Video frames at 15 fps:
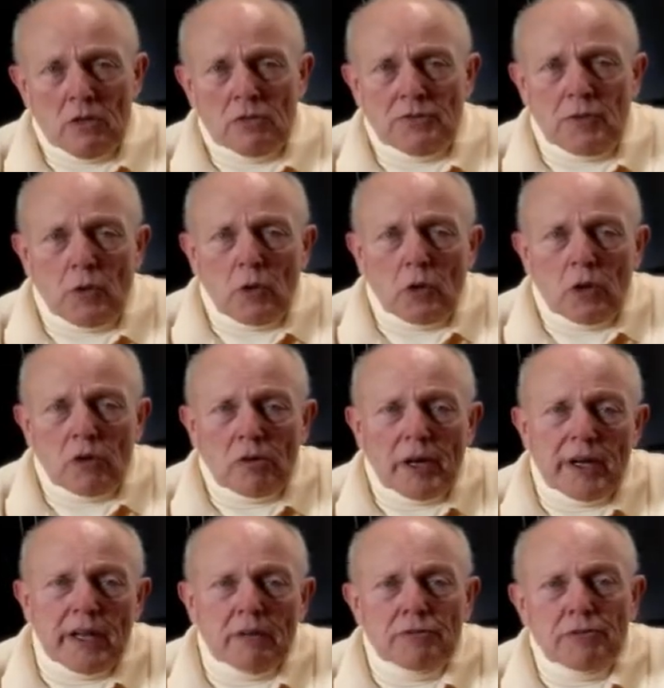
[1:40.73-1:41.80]
for
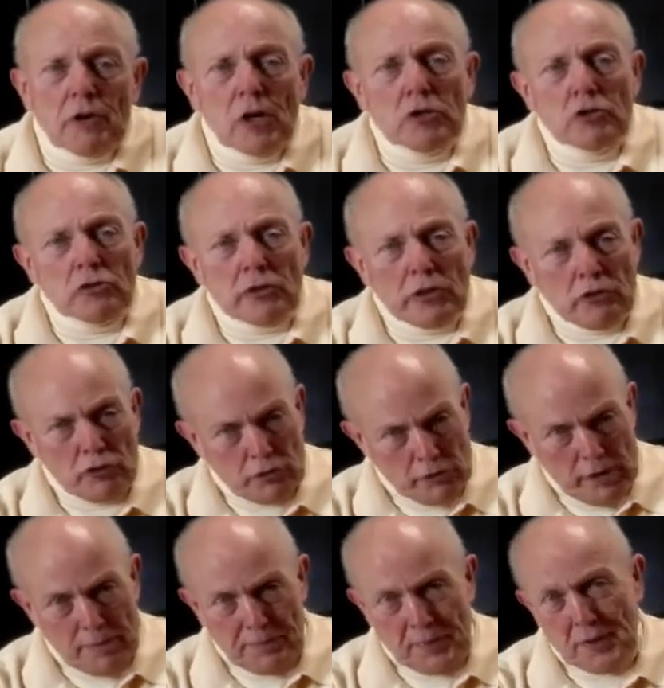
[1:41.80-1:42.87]
writing fraudulent
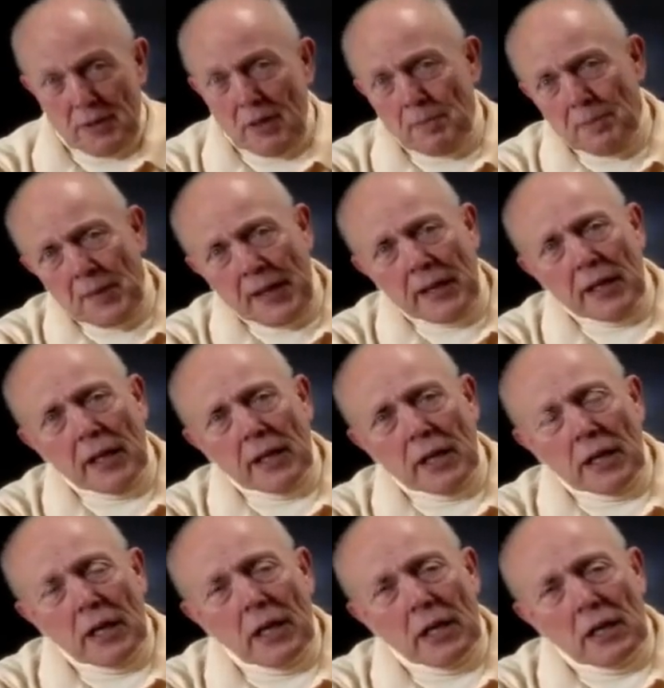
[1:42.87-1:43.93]
script,
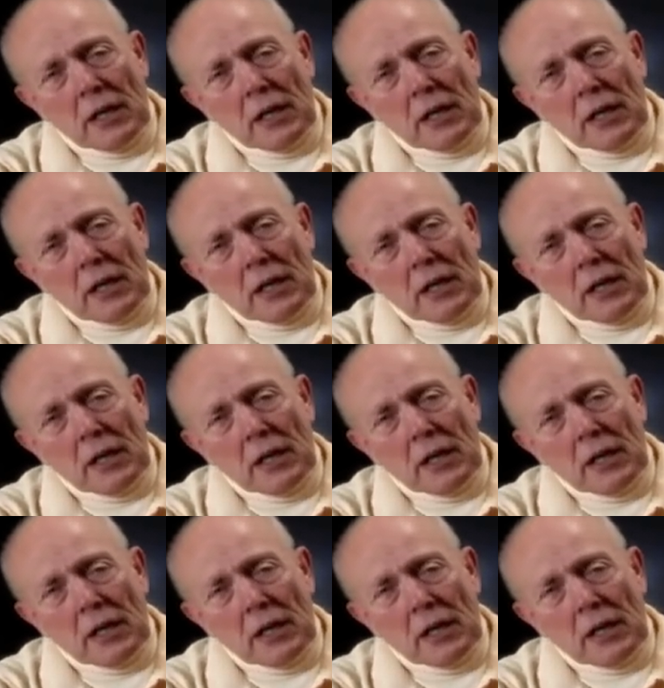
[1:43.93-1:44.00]
obtaining